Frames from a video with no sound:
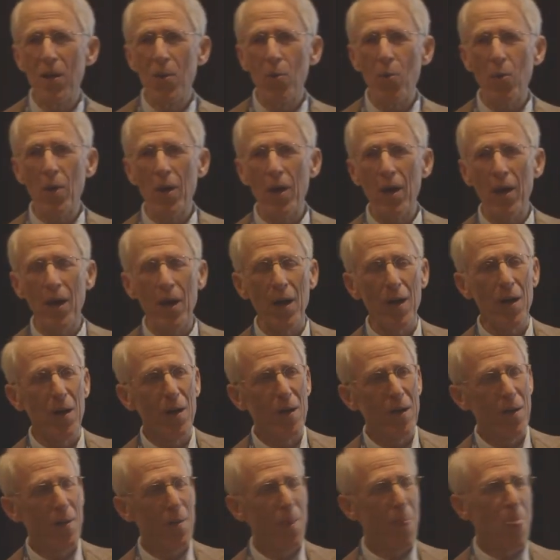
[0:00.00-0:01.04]

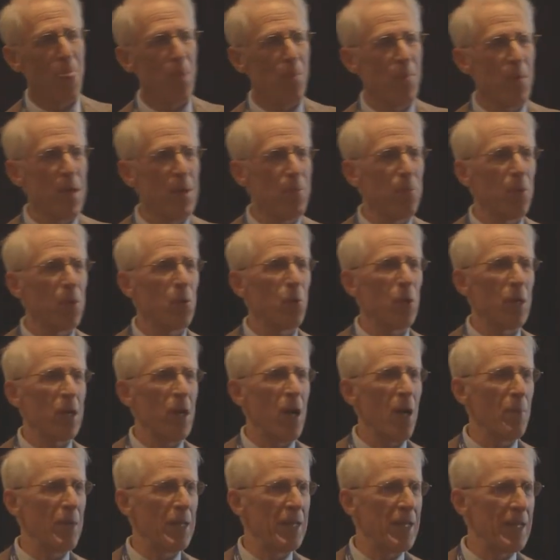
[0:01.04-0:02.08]
where people were
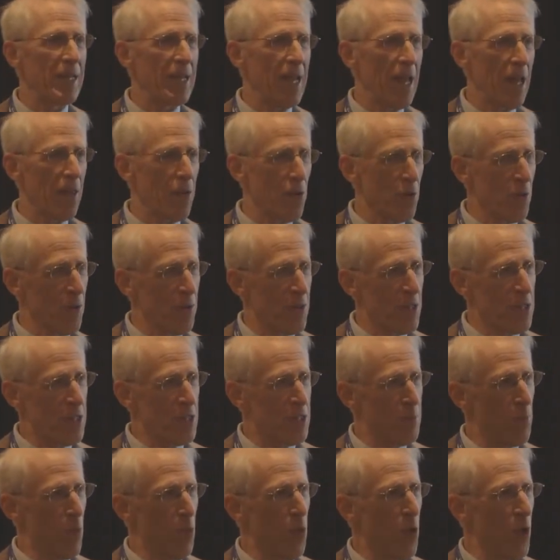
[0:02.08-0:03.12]
coming together in these
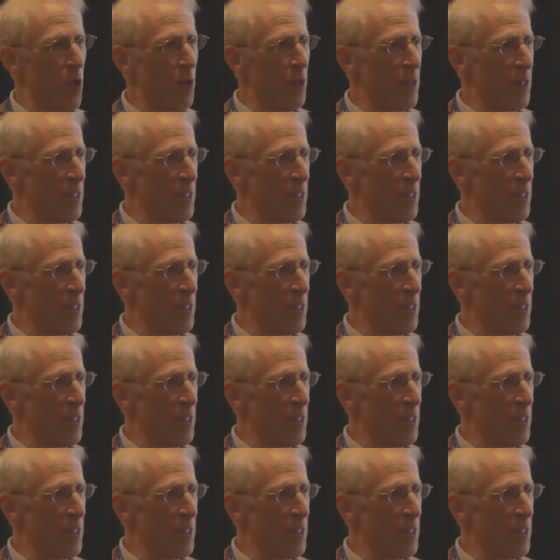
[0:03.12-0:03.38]
small,